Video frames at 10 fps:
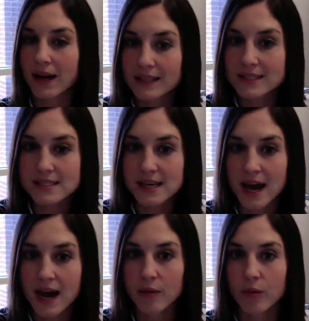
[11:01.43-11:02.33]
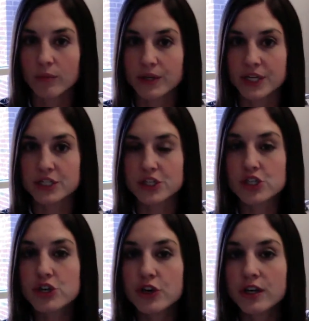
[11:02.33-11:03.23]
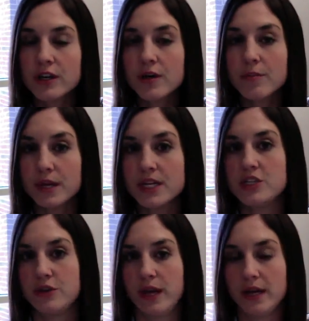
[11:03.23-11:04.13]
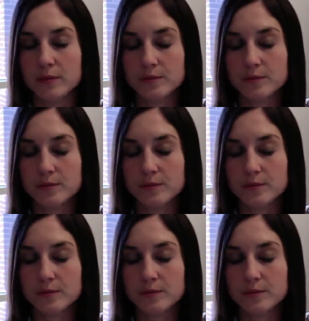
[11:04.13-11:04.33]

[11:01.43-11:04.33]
the sky, what we should be doing.